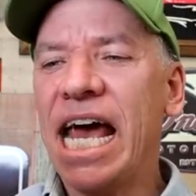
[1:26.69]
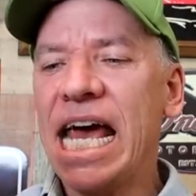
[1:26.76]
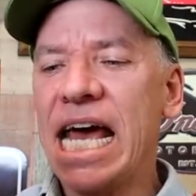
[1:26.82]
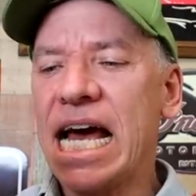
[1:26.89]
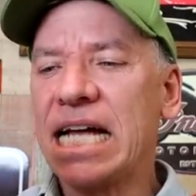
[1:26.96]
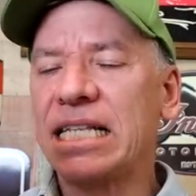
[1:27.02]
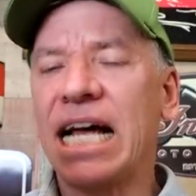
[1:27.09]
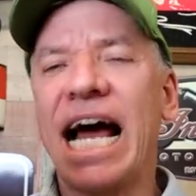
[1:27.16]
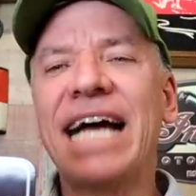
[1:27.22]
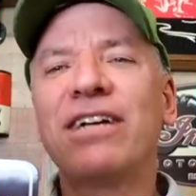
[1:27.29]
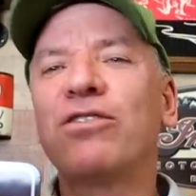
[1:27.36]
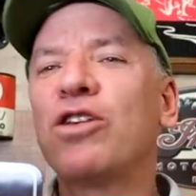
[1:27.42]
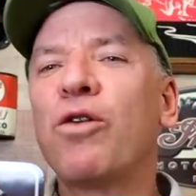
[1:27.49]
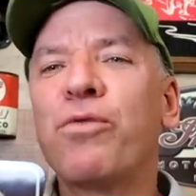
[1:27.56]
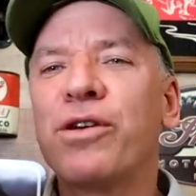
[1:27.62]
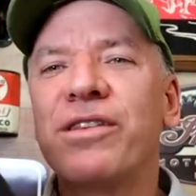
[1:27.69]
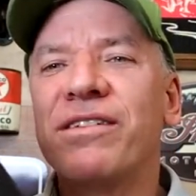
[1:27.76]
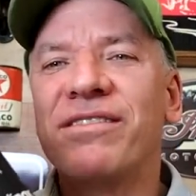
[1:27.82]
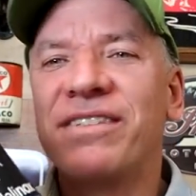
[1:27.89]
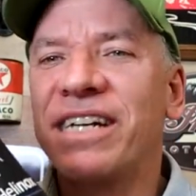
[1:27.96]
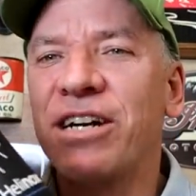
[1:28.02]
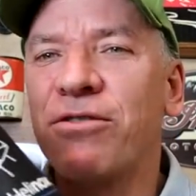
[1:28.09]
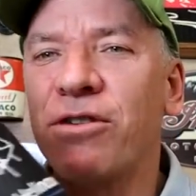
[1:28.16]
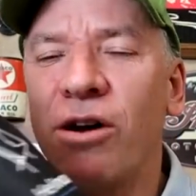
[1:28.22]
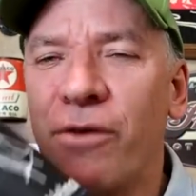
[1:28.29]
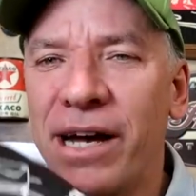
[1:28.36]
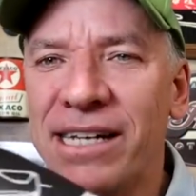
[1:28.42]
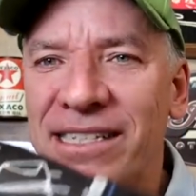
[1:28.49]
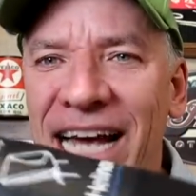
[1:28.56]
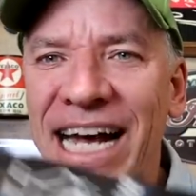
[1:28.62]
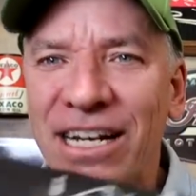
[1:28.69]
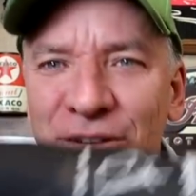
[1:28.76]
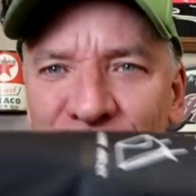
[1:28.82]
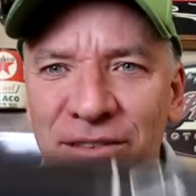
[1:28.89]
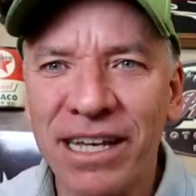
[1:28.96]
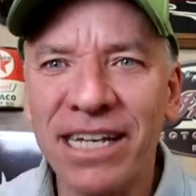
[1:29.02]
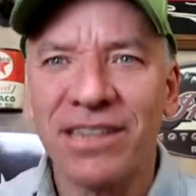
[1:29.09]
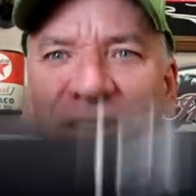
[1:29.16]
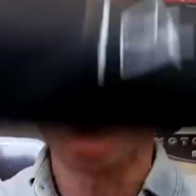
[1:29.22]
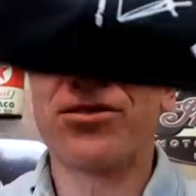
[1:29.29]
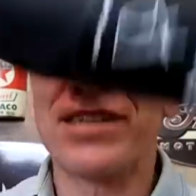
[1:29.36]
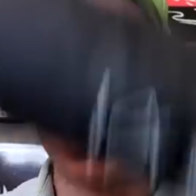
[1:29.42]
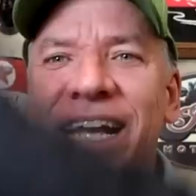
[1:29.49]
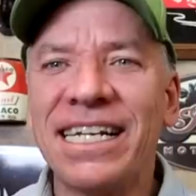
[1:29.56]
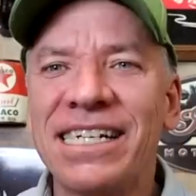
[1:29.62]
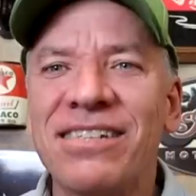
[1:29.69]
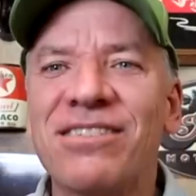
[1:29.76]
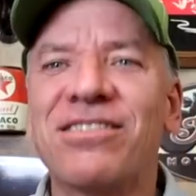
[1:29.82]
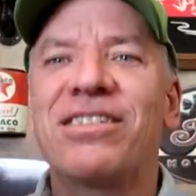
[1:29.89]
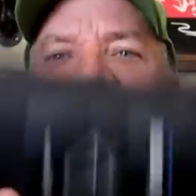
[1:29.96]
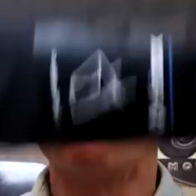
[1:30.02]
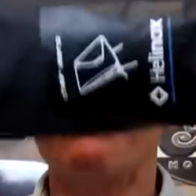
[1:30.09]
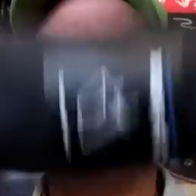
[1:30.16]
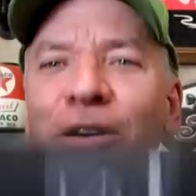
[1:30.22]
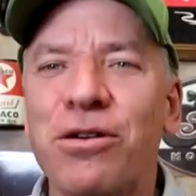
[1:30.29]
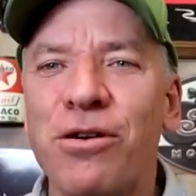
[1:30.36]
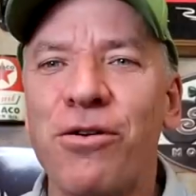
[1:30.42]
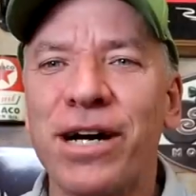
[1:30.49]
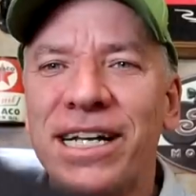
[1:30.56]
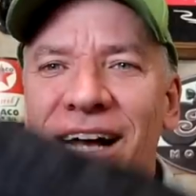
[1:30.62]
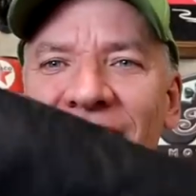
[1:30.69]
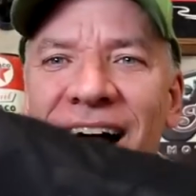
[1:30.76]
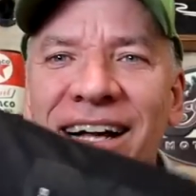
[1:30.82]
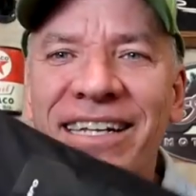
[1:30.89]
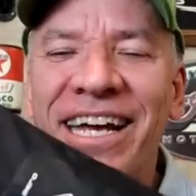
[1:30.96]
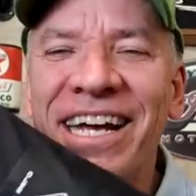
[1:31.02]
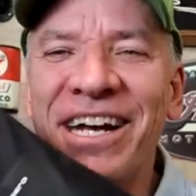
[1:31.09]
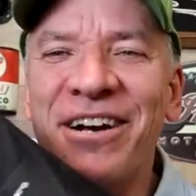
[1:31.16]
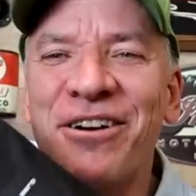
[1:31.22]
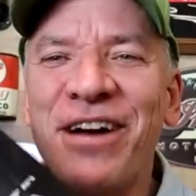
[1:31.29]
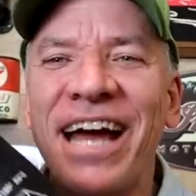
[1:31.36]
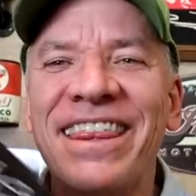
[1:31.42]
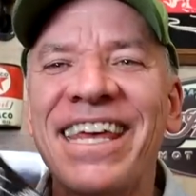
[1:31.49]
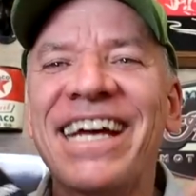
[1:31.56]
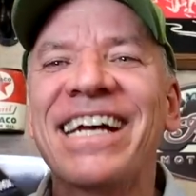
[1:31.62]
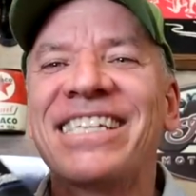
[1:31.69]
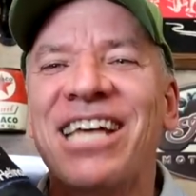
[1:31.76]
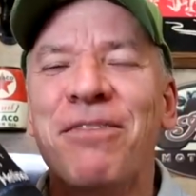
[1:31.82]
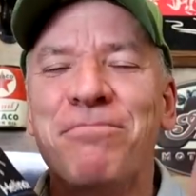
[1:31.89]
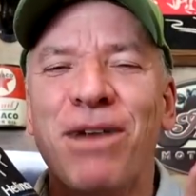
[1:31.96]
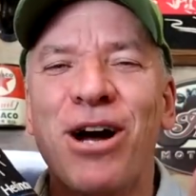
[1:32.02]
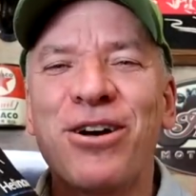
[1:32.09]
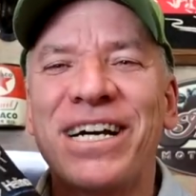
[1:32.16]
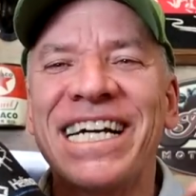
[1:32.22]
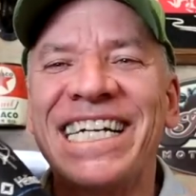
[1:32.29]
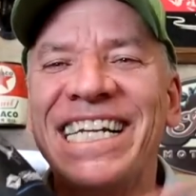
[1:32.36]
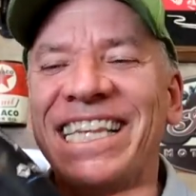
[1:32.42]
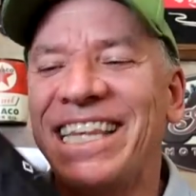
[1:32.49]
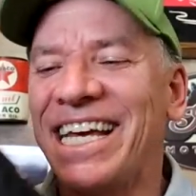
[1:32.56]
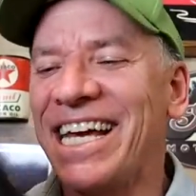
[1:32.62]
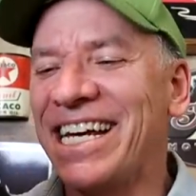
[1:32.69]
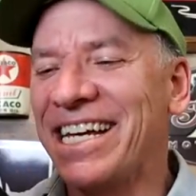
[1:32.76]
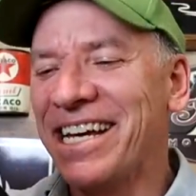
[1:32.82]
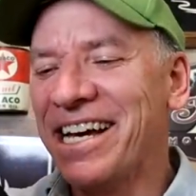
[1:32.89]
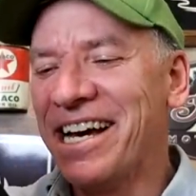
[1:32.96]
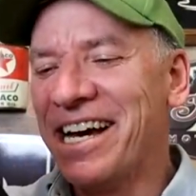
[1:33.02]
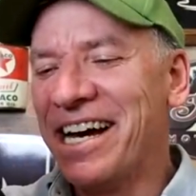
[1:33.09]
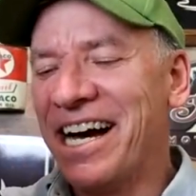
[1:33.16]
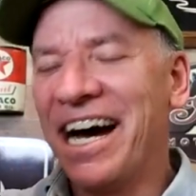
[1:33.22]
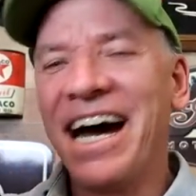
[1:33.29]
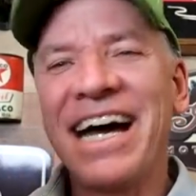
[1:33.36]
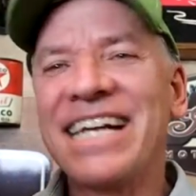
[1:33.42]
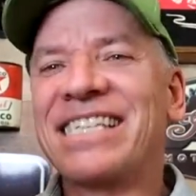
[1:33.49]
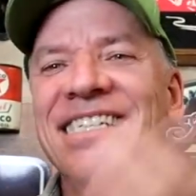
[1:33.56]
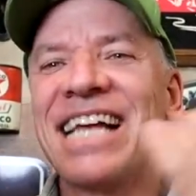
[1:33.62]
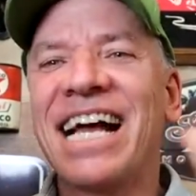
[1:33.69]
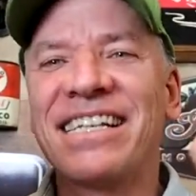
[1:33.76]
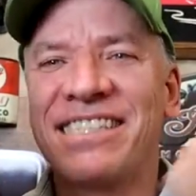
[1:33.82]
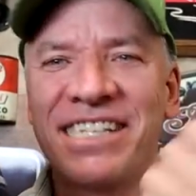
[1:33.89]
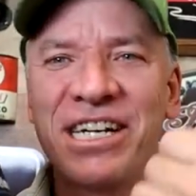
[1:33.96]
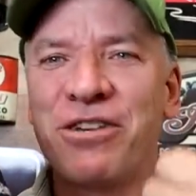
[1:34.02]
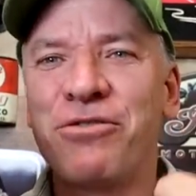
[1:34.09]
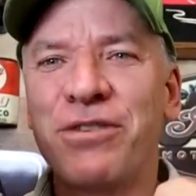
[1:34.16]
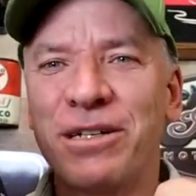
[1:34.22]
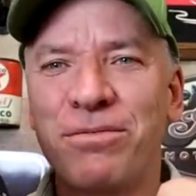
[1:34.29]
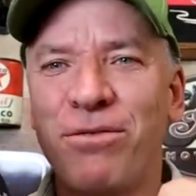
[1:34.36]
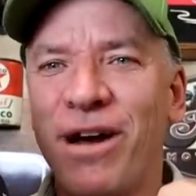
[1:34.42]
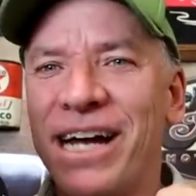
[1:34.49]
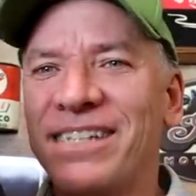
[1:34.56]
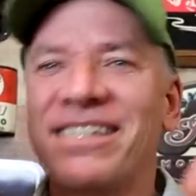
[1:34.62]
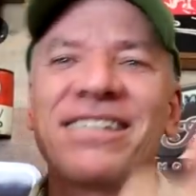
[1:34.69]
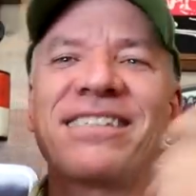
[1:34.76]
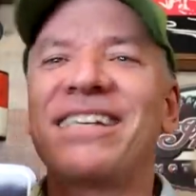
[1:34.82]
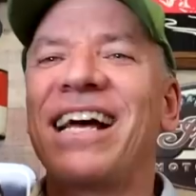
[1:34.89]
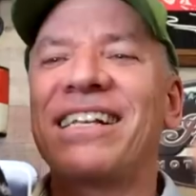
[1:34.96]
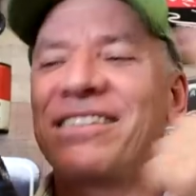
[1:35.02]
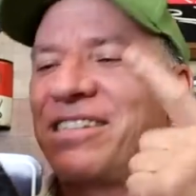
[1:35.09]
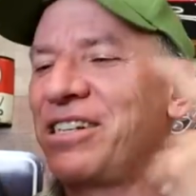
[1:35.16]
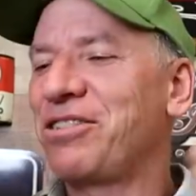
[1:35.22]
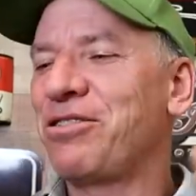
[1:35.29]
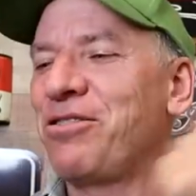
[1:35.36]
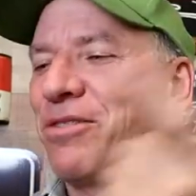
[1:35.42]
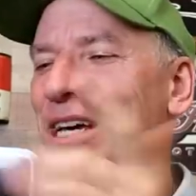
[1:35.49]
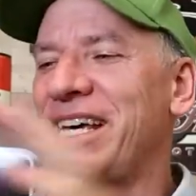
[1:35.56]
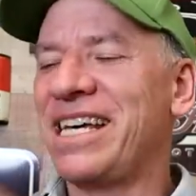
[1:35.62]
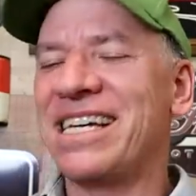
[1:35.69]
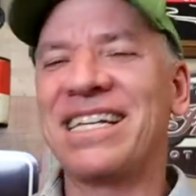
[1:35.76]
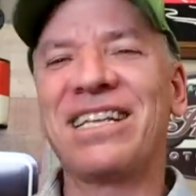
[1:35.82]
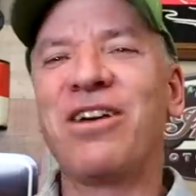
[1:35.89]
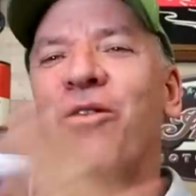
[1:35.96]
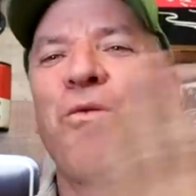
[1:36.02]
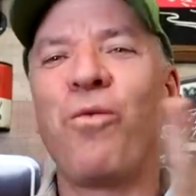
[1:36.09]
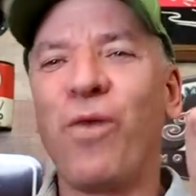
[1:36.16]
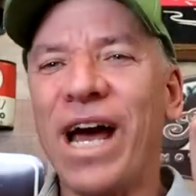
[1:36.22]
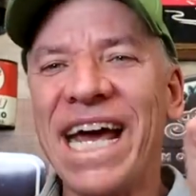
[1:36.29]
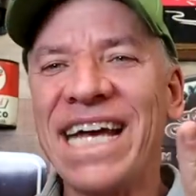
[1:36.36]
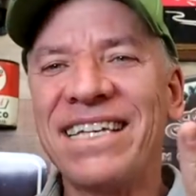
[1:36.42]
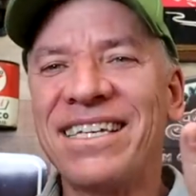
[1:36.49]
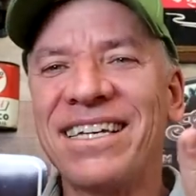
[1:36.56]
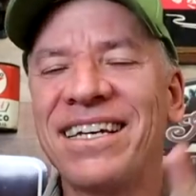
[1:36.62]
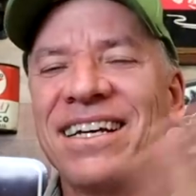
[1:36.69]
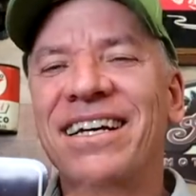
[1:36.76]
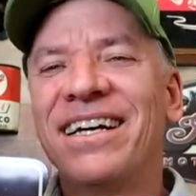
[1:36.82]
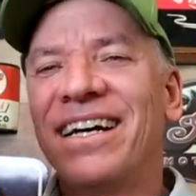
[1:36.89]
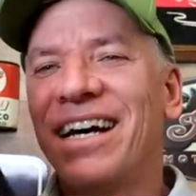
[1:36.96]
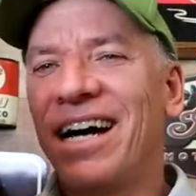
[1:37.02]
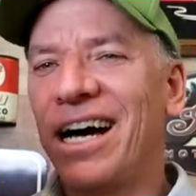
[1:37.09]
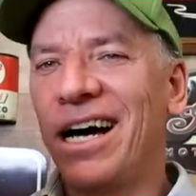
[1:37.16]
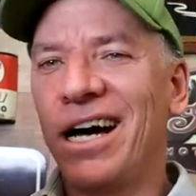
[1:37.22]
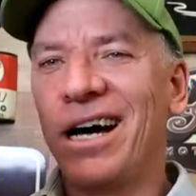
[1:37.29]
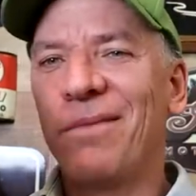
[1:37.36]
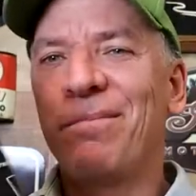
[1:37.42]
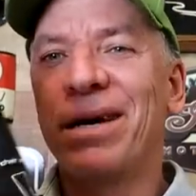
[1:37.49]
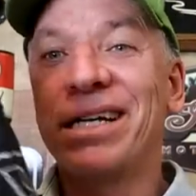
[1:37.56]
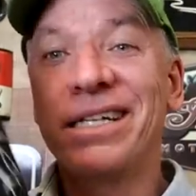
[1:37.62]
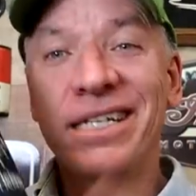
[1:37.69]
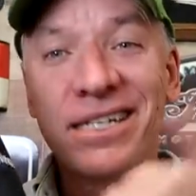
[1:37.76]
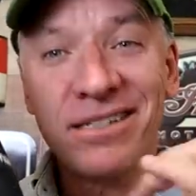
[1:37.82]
And I don't know where the zero is. I don't think there's any zero going on here. I think it's a marketing thing. It's not zero in price. It's not zero in weight, but it